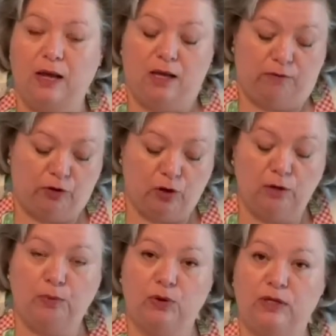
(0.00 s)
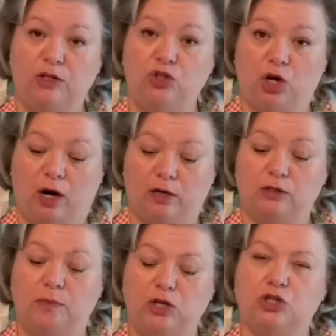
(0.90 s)
If you're going to put it in jars,
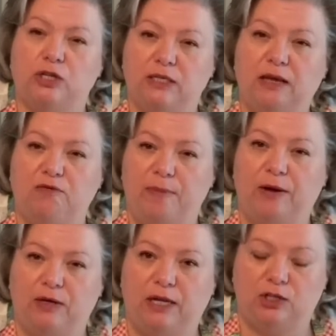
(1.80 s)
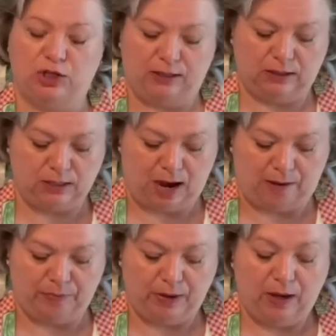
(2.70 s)
make sure you leave about 1 inch at the
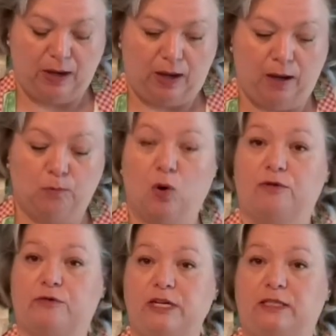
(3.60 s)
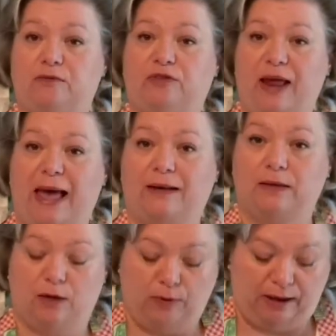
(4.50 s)
top, or freeze it flat
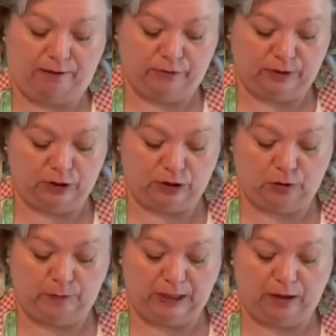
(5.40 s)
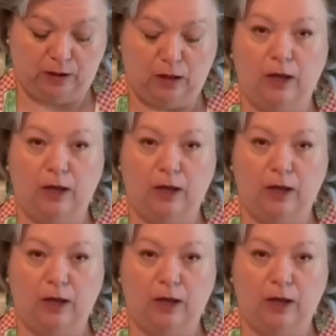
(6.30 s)
like we have with the soup here.